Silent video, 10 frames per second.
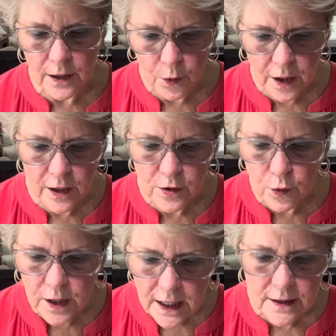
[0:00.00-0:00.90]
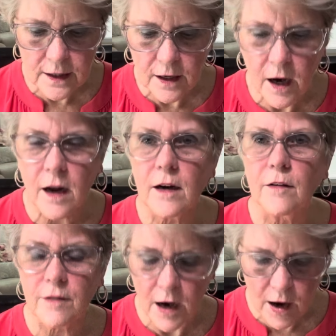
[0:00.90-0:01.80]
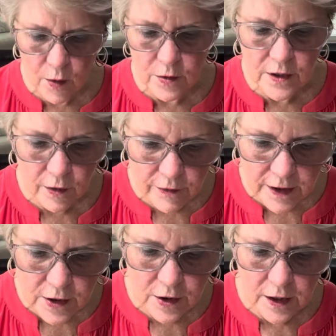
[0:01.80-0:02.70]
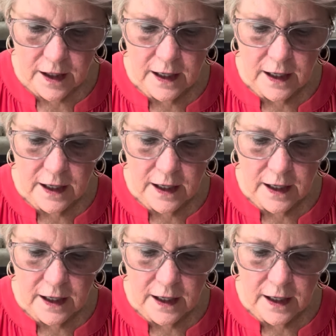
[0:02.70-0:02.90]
Okay, so he is the God of our salvation.